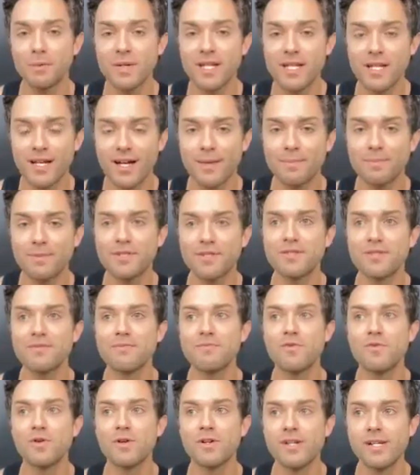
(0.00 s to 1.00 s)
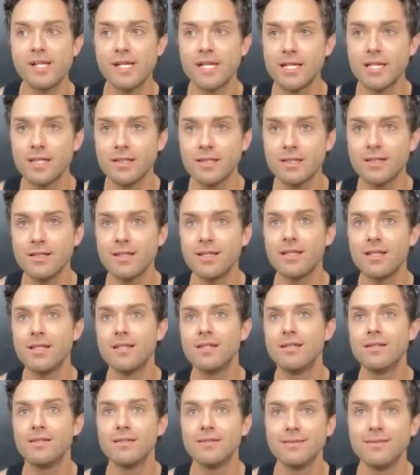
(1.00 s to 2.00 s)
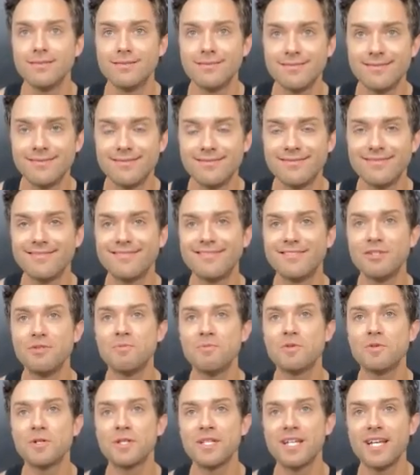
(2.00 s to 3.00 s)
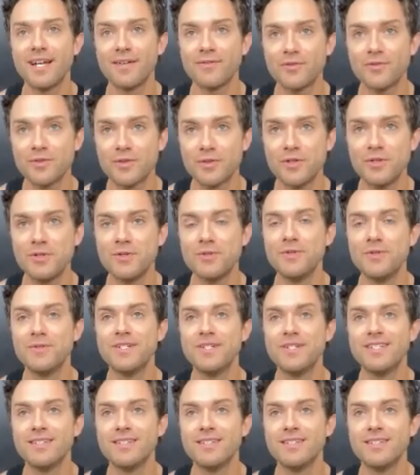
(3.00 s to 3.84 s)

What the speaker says: 3 cups in the morning and then 2 more in the afternoon.